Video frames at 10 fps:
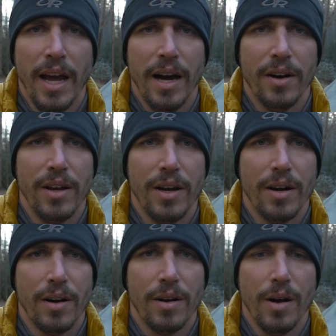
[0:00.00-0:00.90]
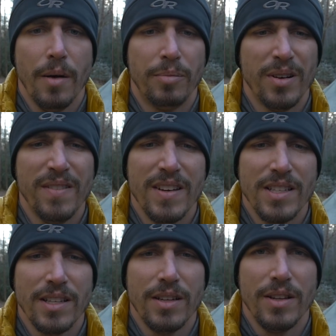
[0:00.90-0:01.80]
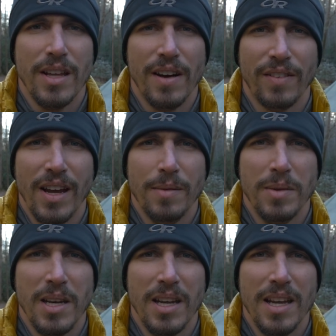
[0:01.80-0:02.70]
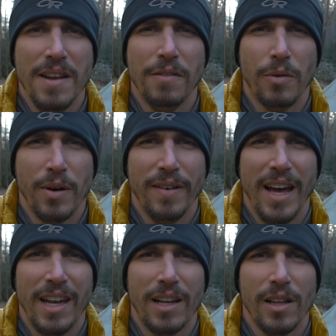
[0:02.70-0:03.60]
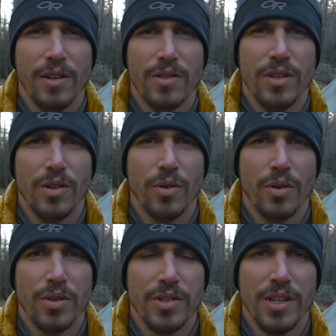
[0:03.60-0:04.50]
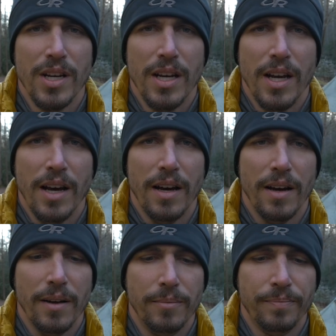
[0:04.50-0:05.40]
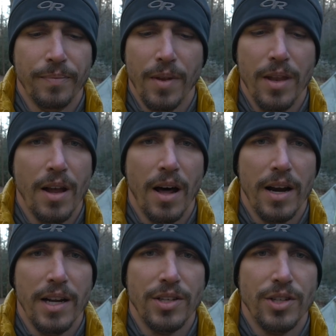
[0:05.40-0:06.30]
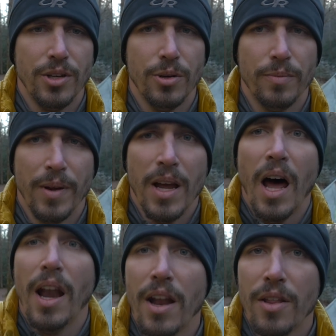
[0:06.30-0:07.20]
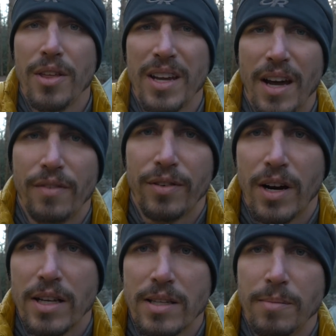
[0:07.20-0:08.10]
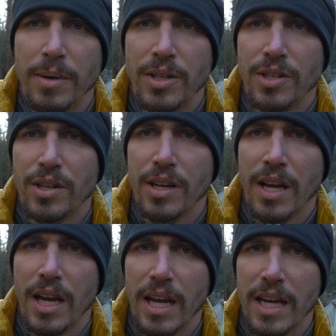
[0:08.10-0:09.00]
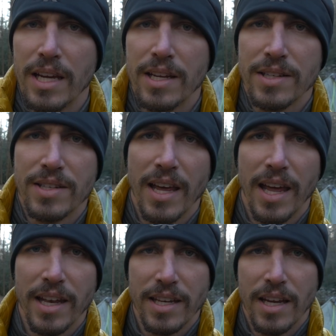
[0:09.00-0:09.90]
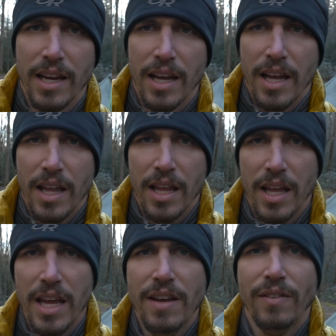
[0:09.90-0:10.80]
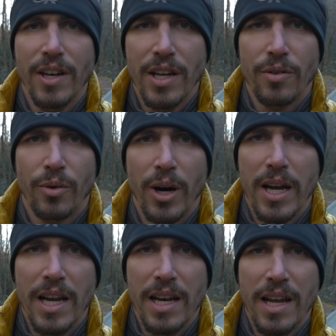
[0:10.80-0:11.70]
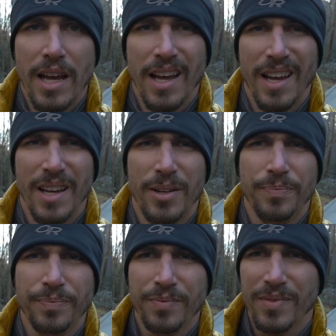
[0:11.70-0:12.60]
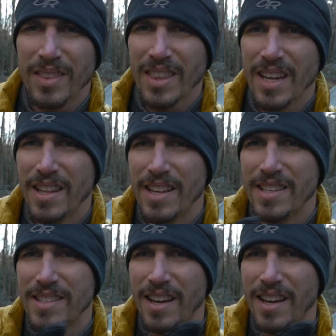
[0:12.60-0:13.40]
out here. Previously that I've camped in it, even when I've had to close the doors, not an issue. Another thing I forgot to mention is that even in rain, this